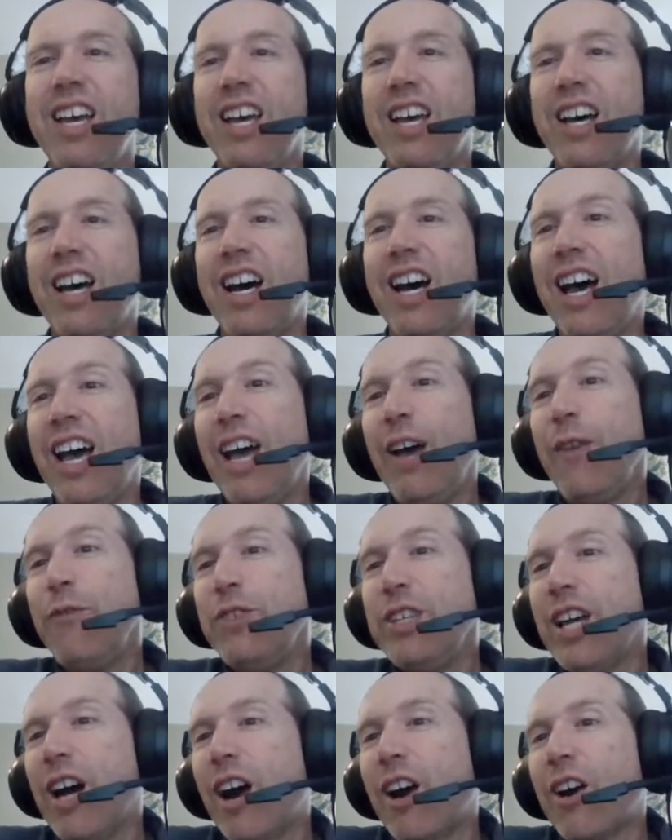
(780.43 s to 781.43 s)

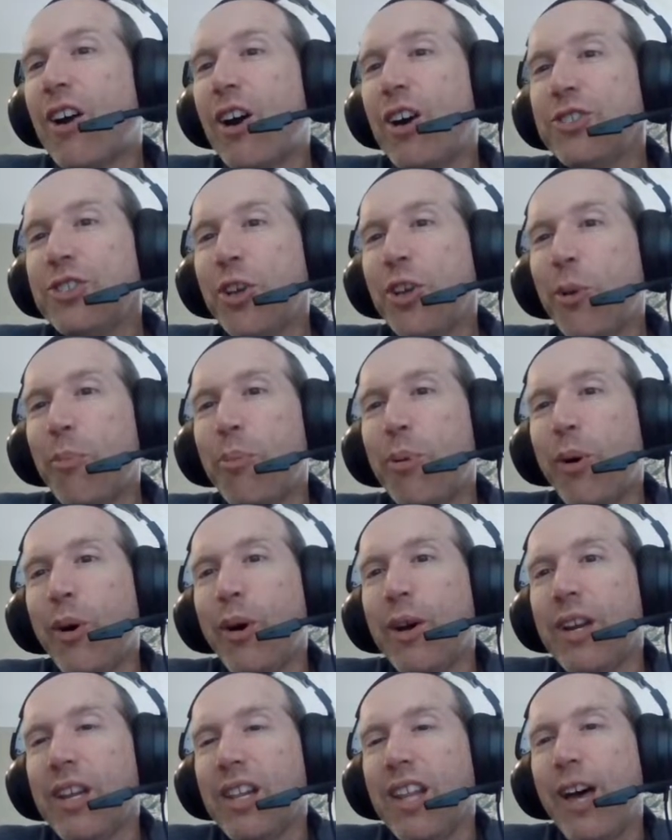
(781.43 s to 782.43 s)
FDR also
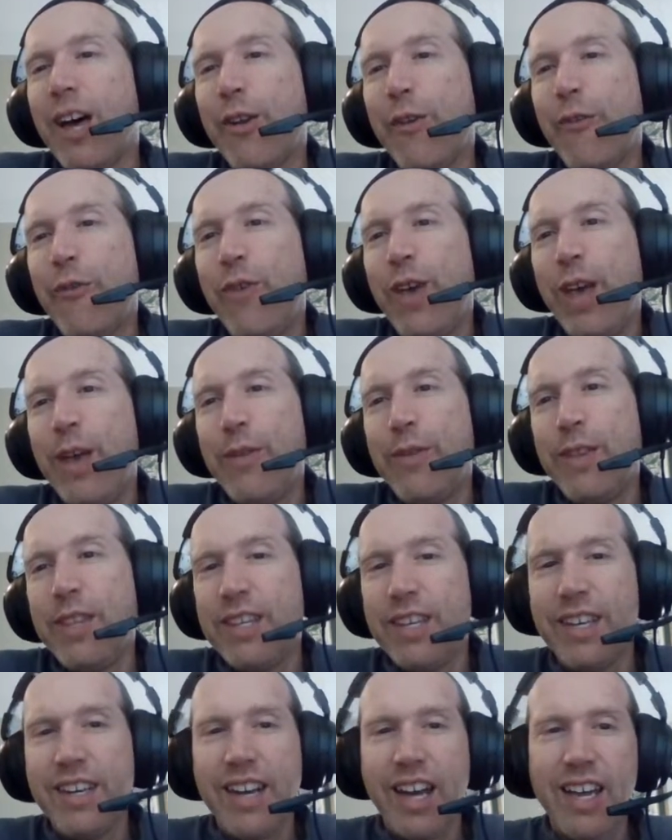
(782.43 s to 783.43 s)
put a lot of faith in
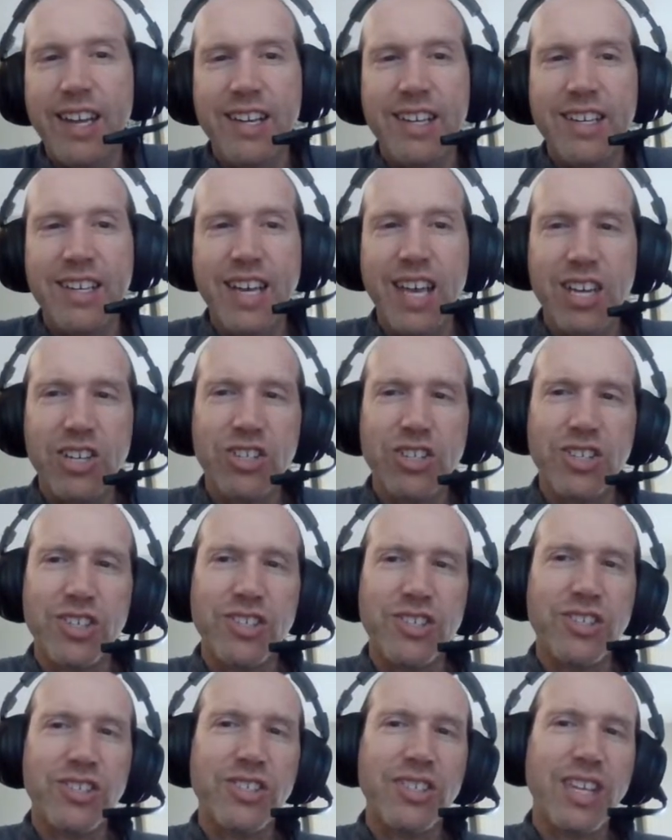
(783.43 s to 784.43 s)
the United
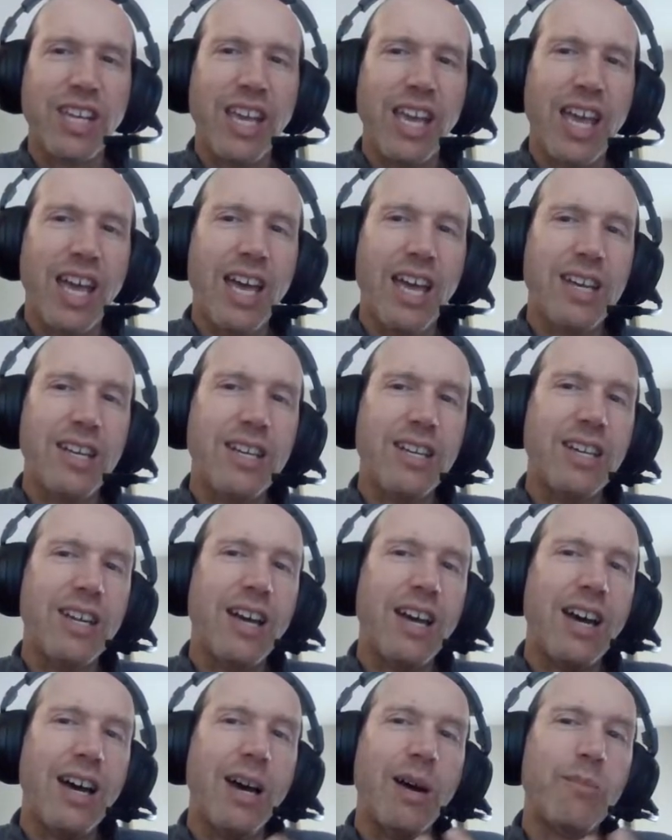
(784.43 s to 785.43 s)
Nations, and
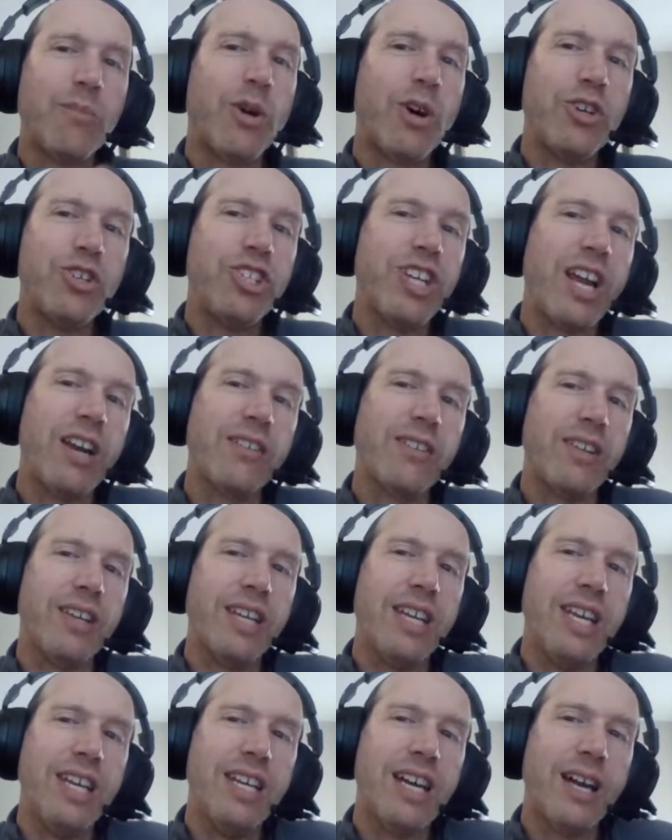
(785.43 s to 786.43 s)
more generally,
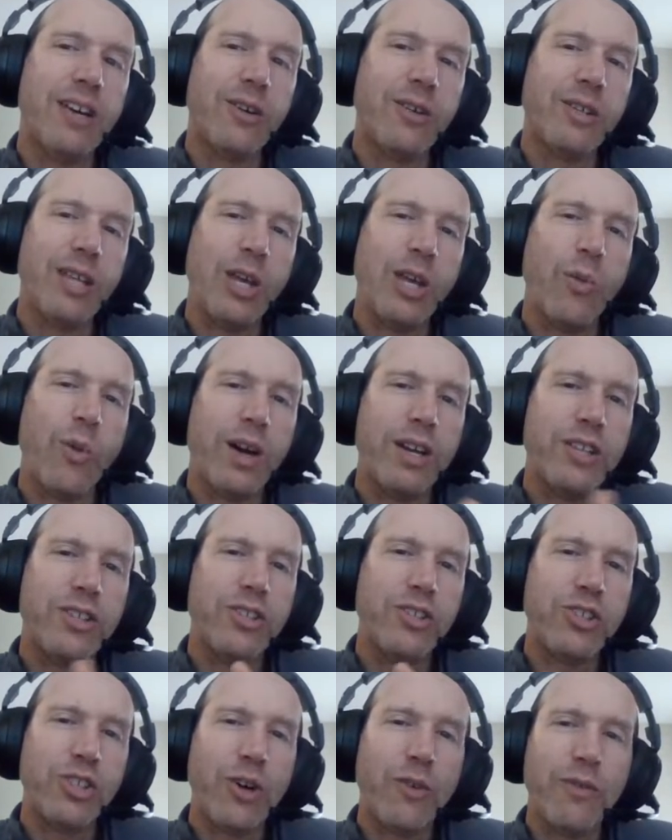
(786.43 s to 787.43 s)
he not only wanted the
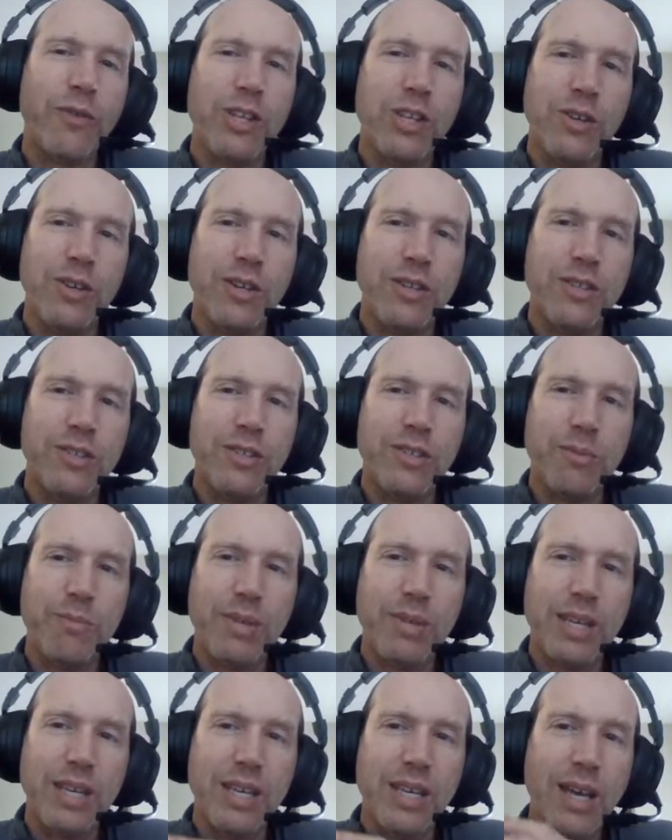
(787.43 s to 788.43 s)
Soviet Union to
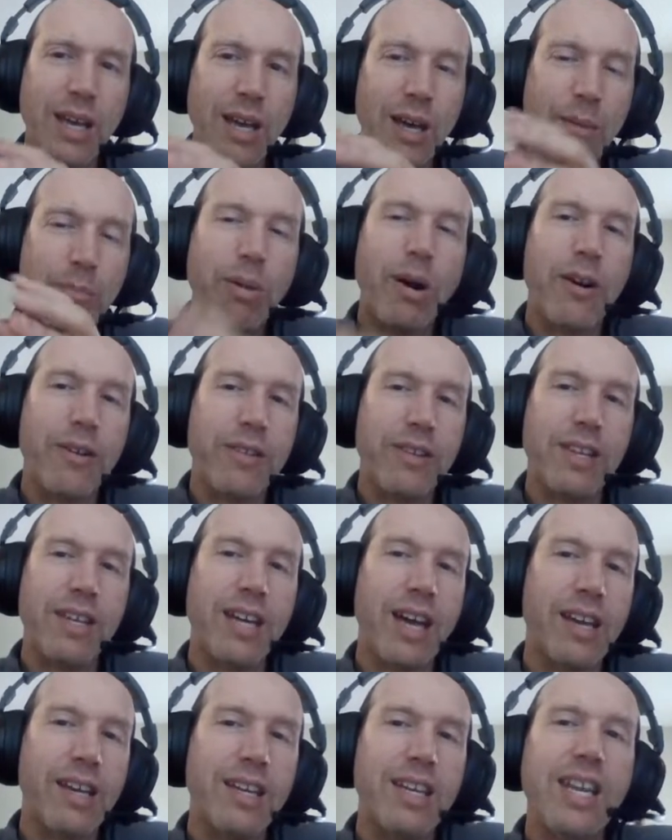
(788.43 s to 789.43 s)
be part of the
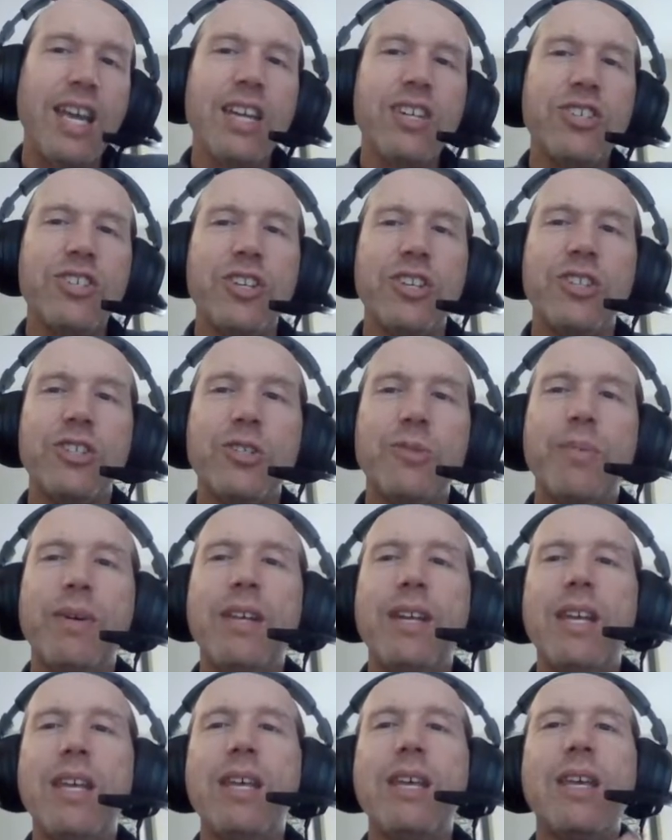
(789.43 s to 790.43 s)
United Nations,
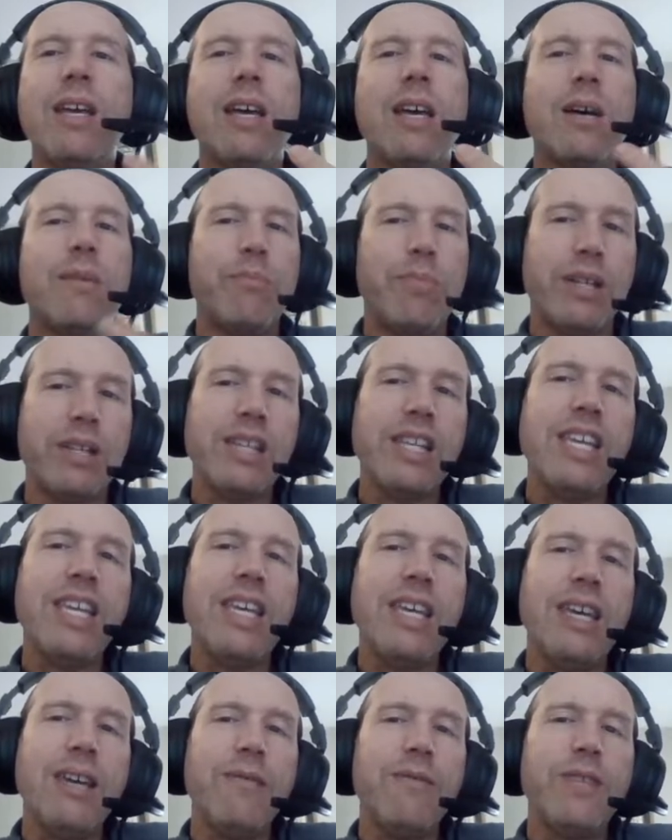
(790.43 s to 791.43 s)
but he
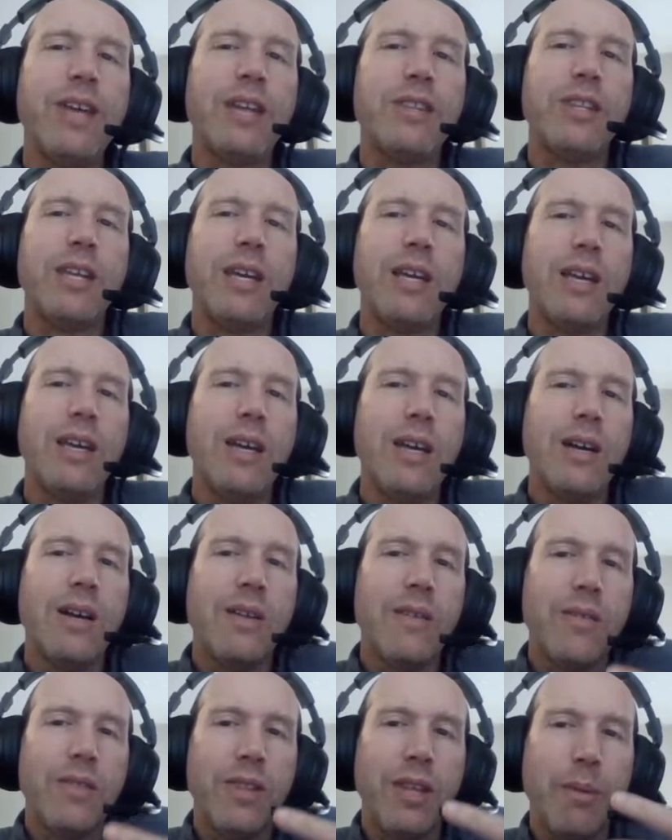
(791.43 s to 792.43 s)
believed that the
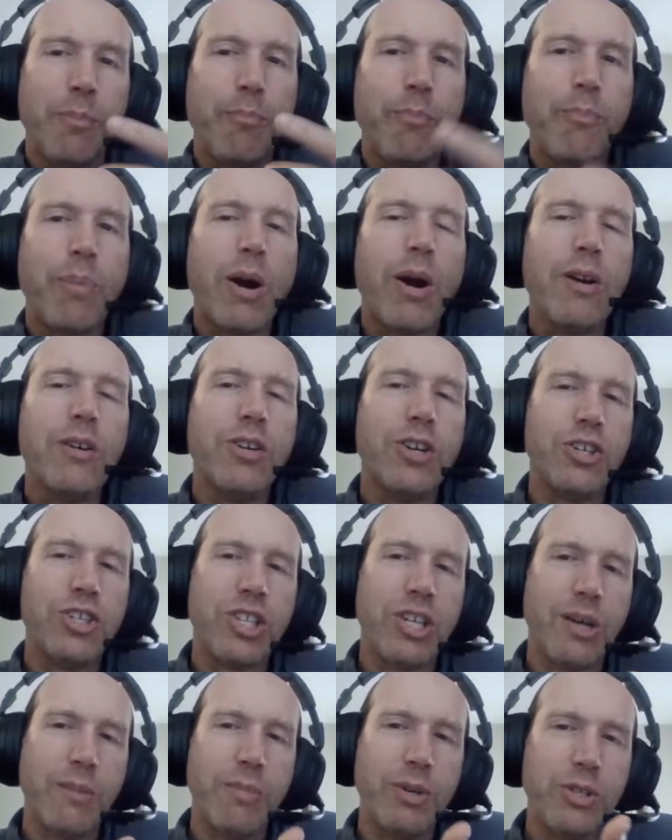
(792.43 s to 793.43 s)

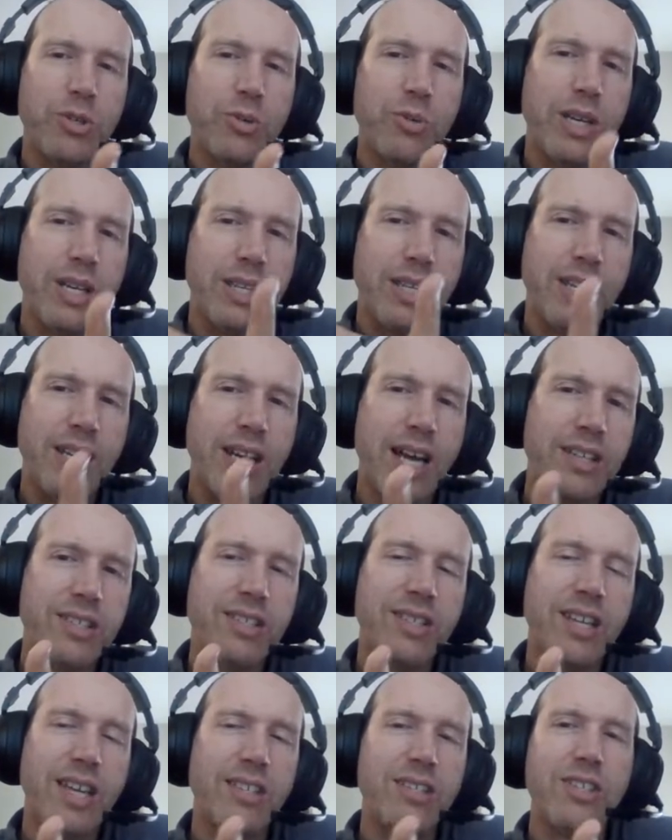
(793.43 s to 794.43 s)
partnership between the United
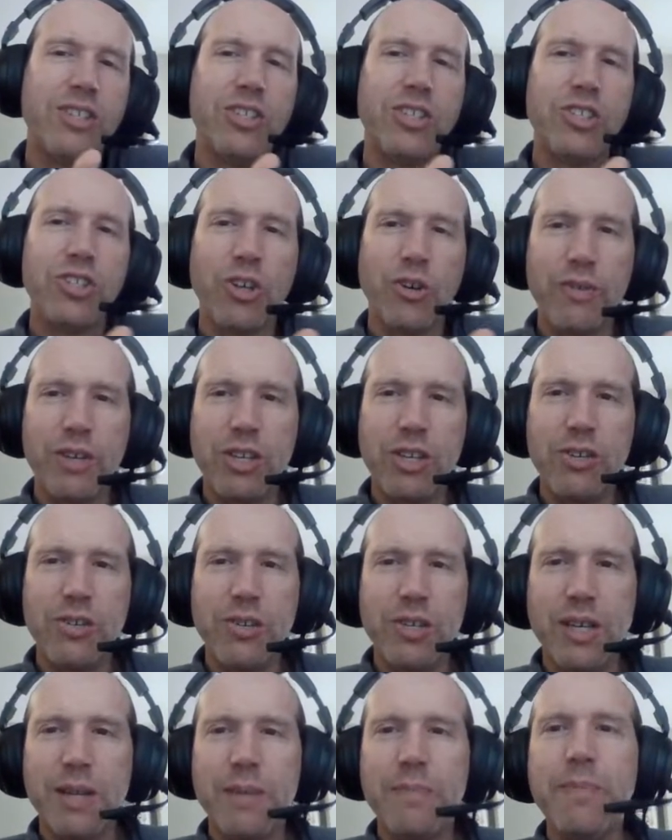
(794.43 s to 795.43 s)
States and the Soviet
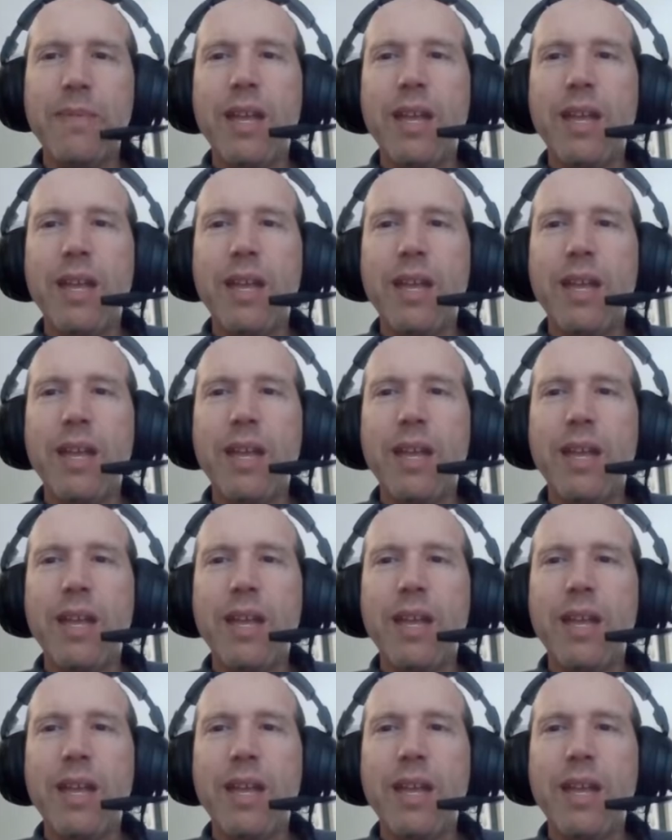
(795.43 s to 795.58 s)
Union